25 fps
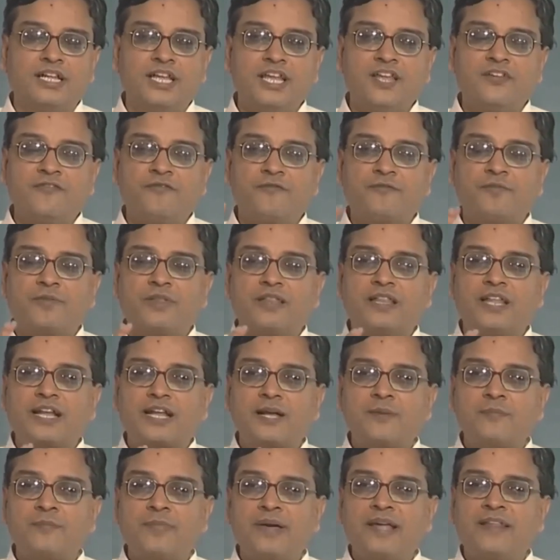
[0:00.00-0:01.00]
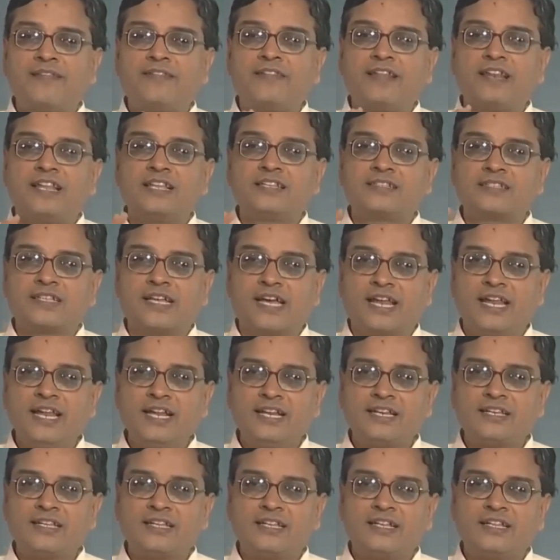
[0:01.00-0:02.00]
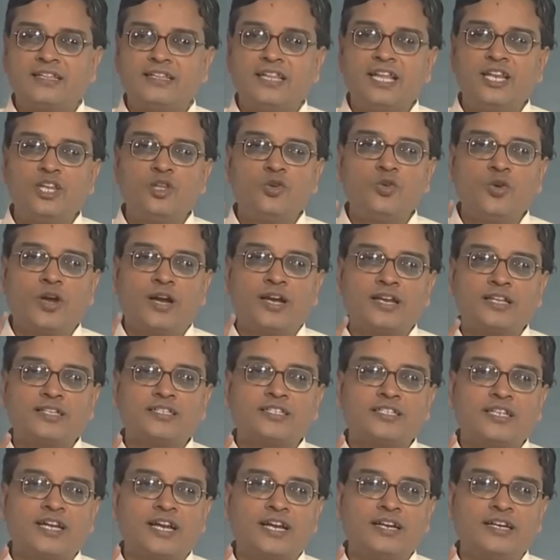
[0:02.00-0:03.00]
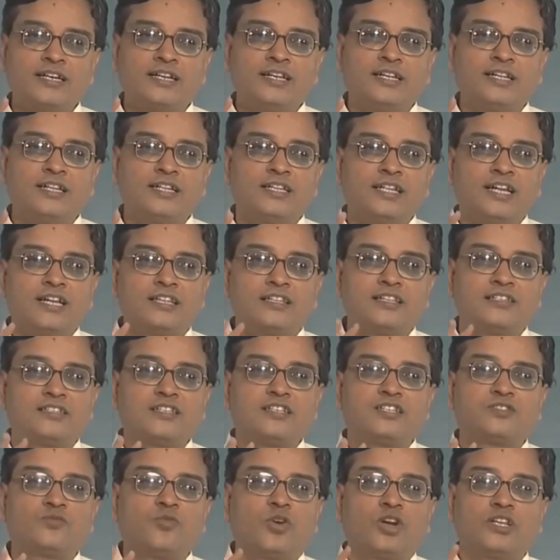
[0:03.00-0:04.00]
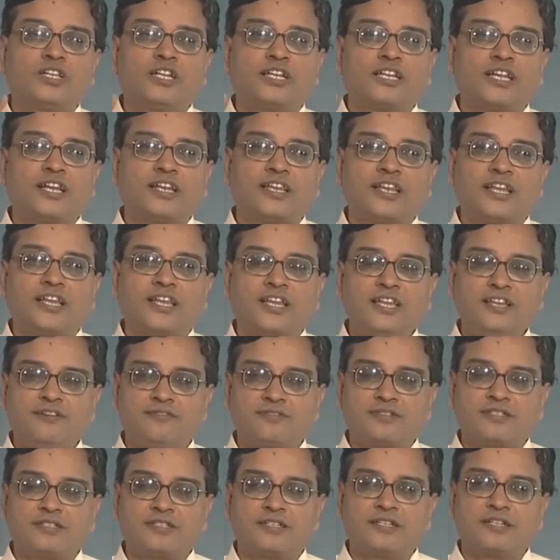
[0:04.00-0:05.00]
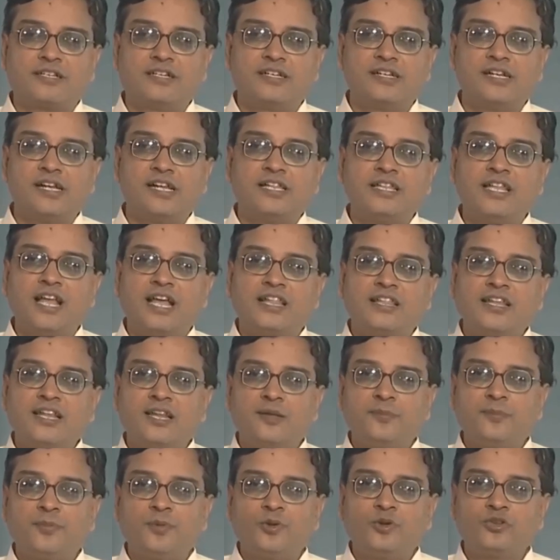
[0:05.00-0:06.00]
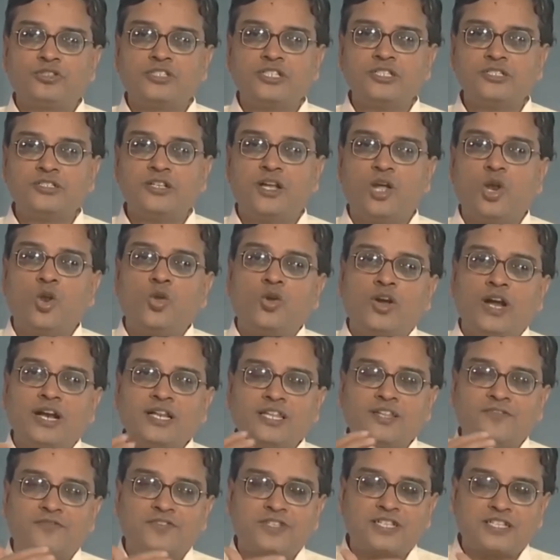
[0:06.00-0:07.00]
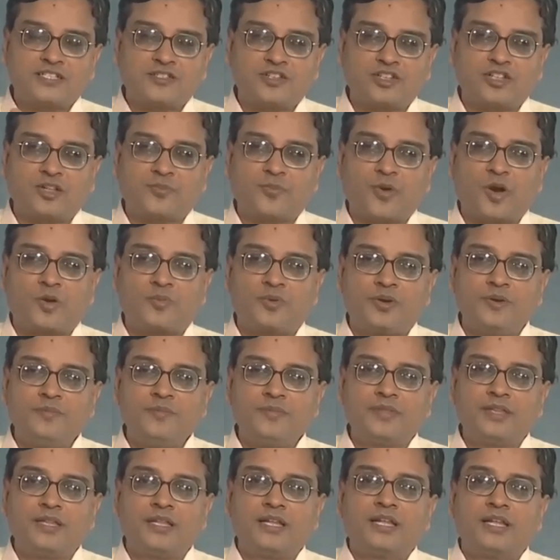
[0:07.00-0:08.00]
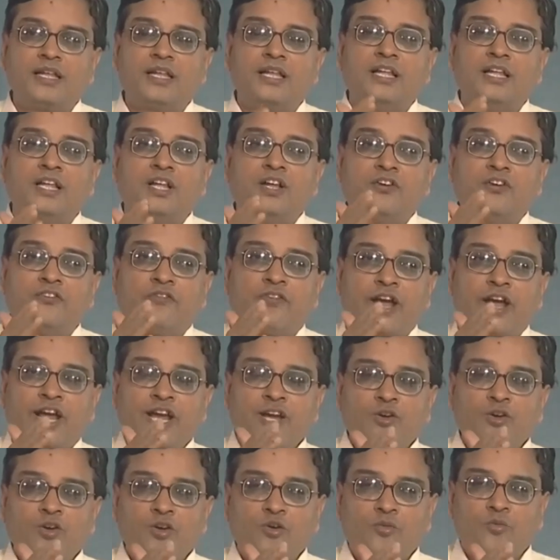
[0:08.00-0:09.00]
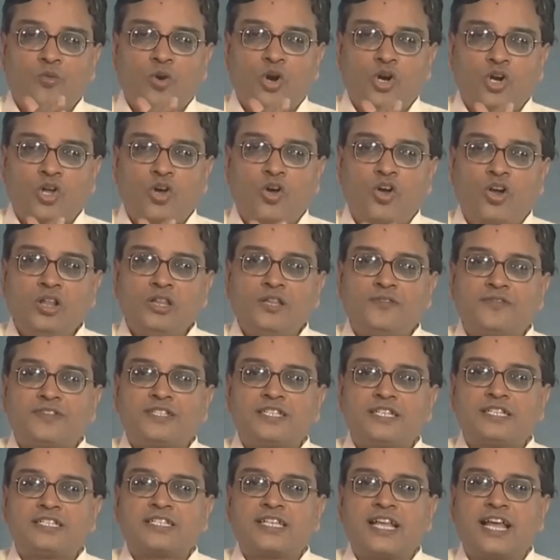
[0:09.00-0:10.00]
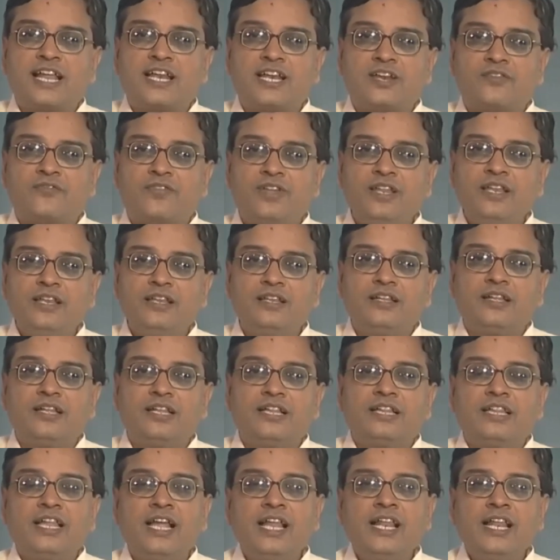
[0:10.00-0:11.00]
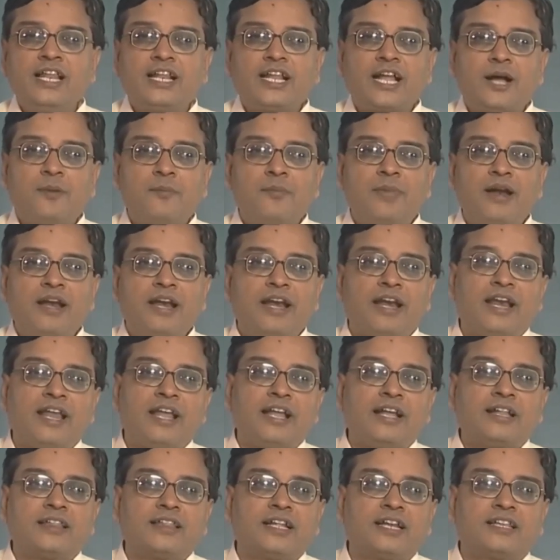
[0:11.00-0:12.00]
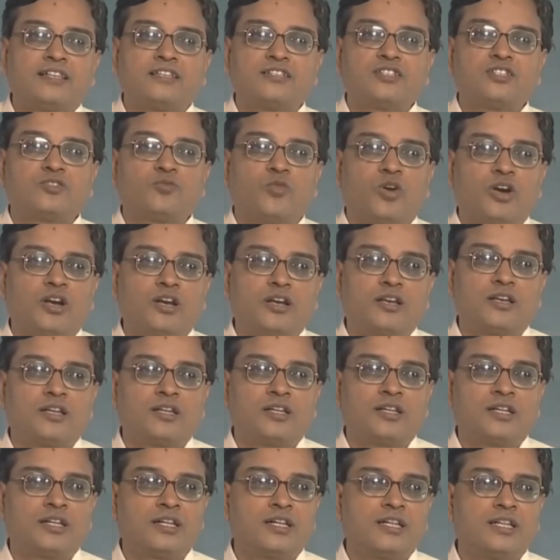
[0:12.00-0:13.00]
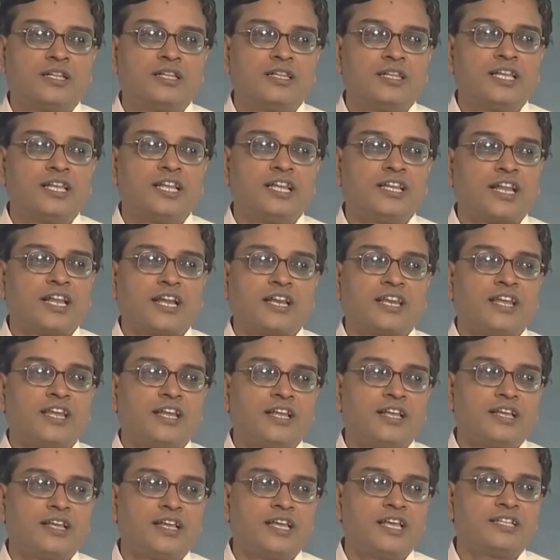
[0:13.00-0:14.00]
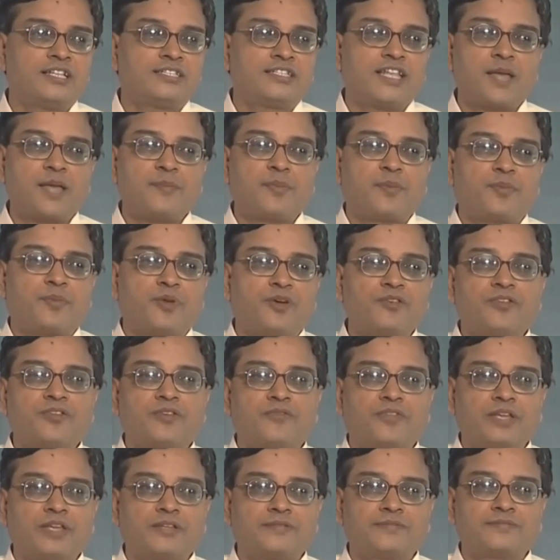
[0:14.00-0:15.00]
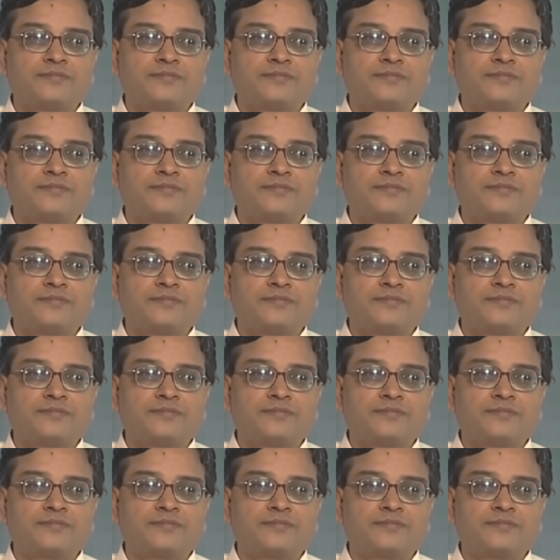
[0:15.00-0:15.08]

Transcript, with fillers: If the comparison is correct then you understand that this is what the technique gives the other approach is look at the physics of the problem, find out what all the physics can reveal, then come and link that this is what the technique is capable of giving.